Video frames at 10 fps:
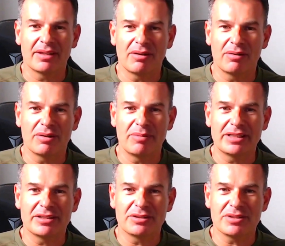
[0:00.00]
or
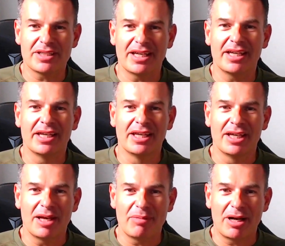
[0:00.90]
better to say
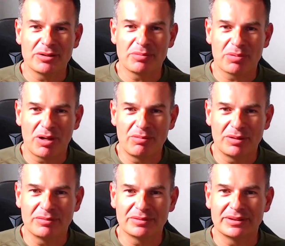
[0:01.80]
about the
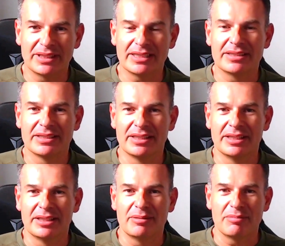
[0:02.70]
problem that
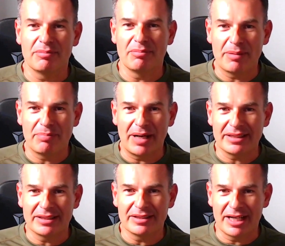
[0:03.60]
my
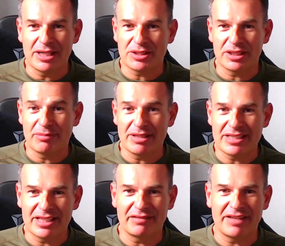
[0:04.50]
partner Dražen and
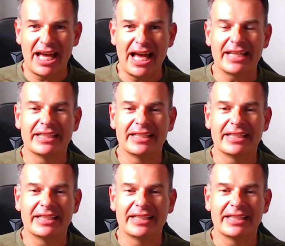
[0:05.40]
myself had,